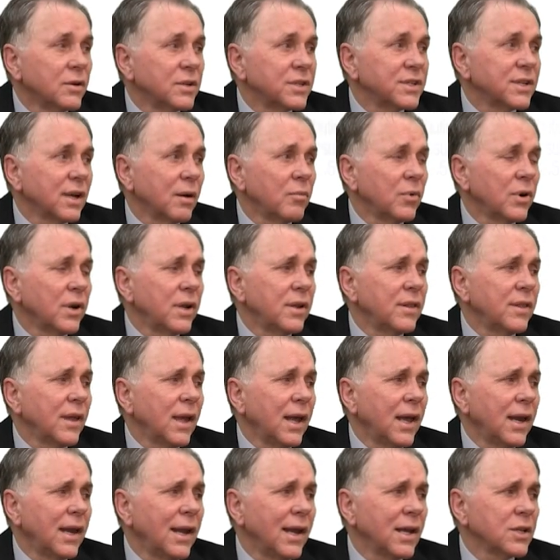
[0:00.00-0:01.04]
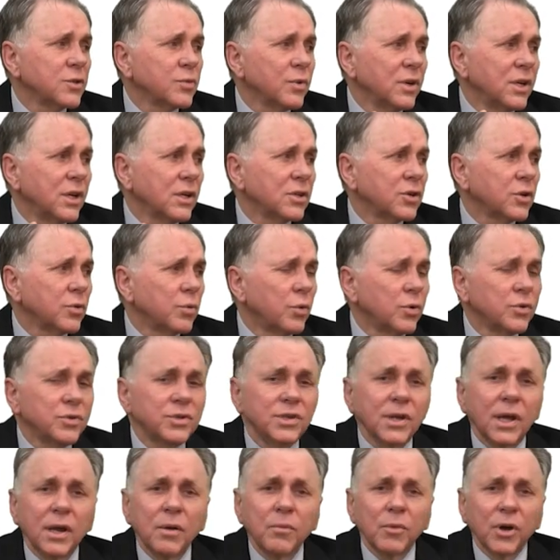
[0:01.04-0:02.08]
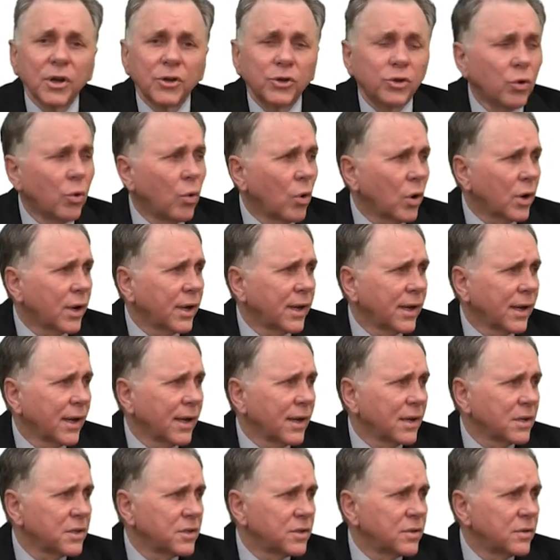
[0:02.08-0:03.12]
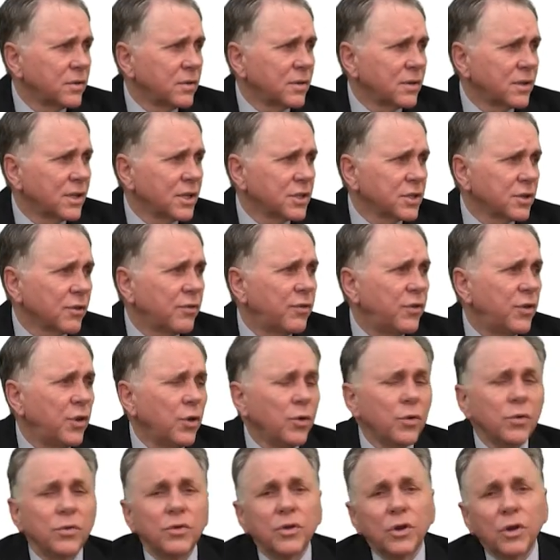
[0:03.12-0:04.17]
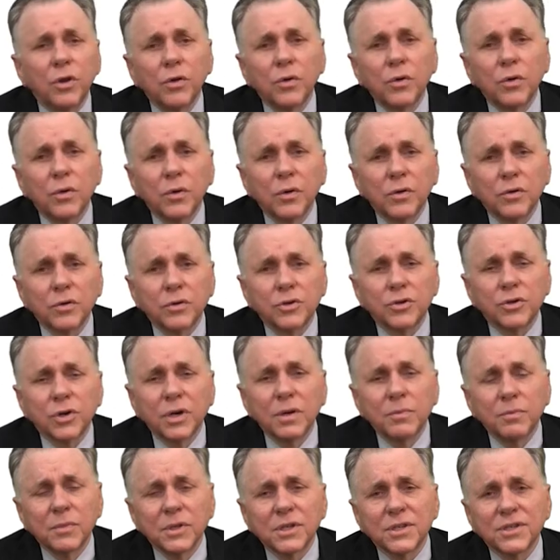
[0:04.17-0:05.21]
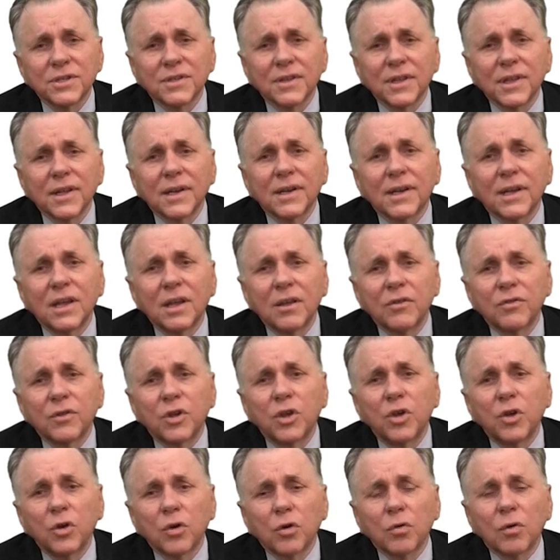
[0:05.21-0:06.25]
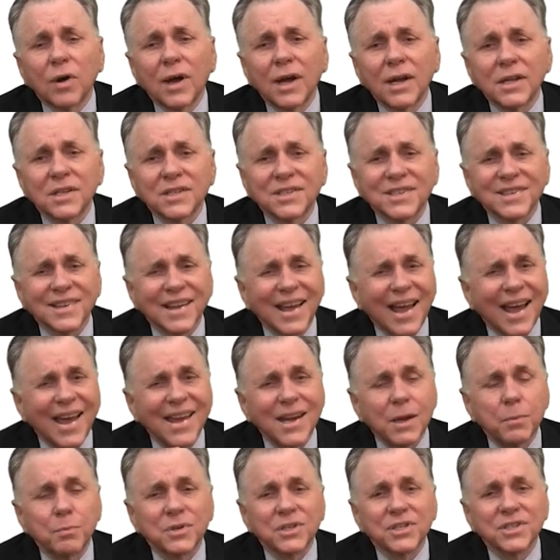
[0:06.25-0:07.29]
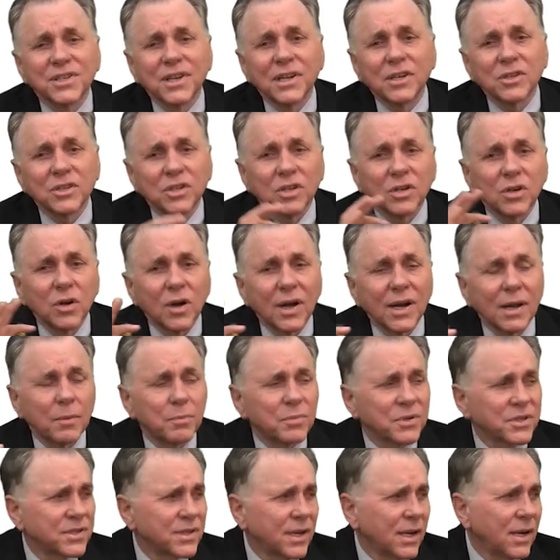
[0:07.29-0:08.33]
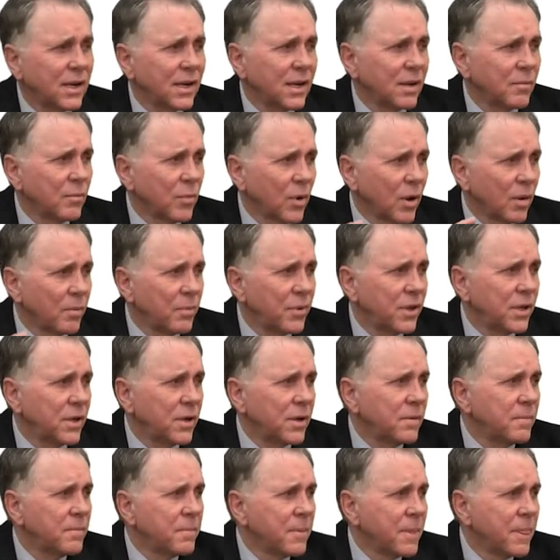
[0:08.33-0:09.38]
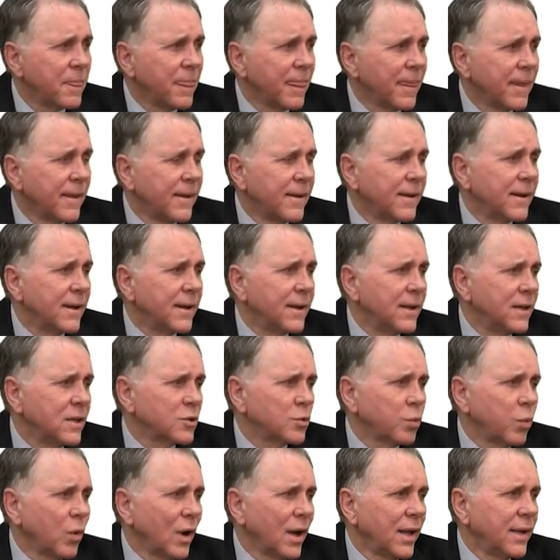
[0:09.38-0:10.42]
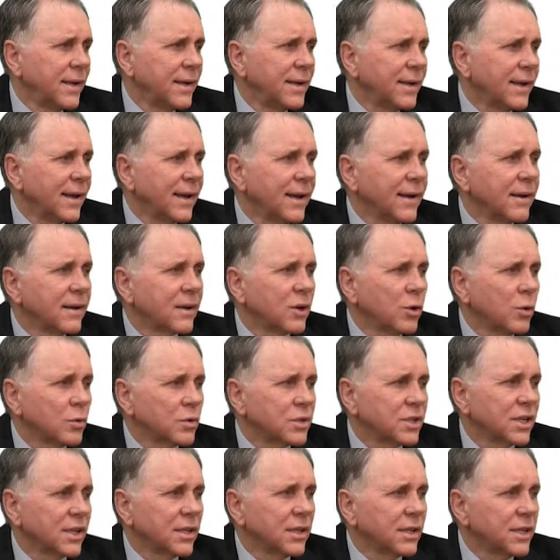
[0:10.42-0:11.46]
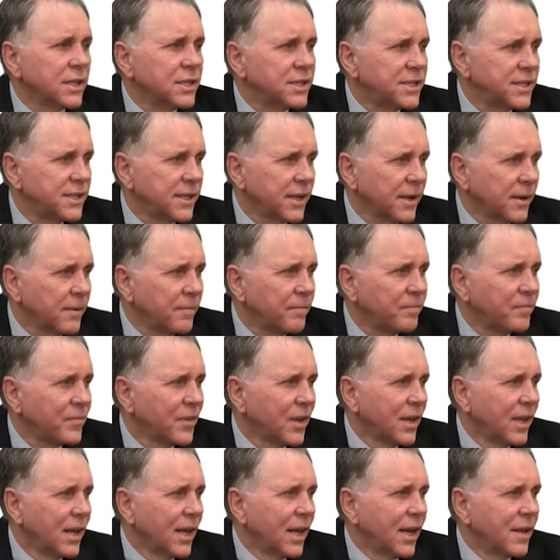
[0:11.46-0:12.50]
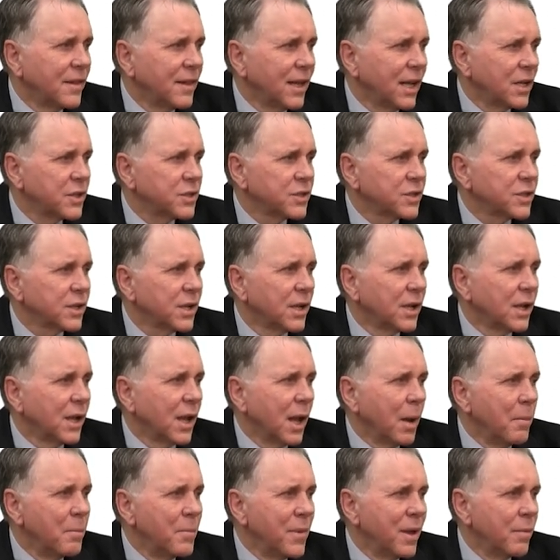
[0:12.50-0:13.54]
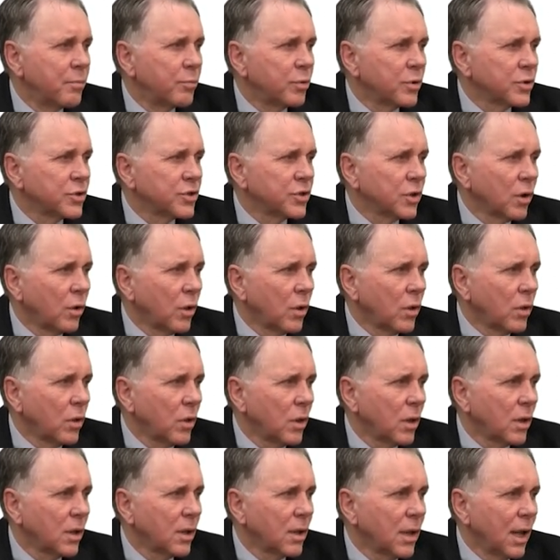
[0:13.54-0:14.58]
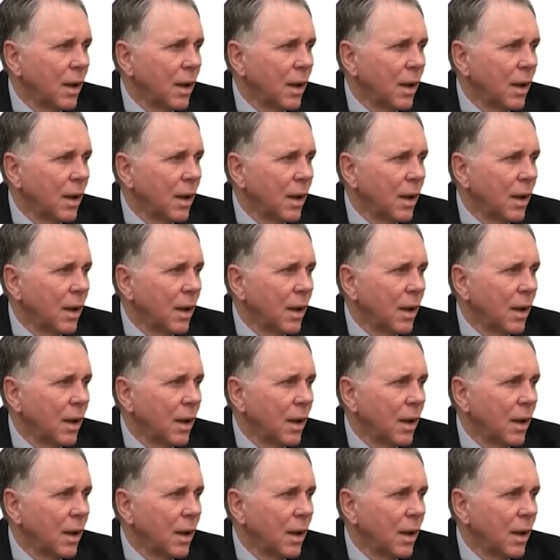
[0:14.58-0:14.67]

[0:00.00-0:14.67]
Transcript: So, in summary, then, as we get towards the end of my talk, uh, there's a few new treatments that give cure rates 80% to 90%, in my opinion. Here's one uh, called Talicia, and that's omeprazole,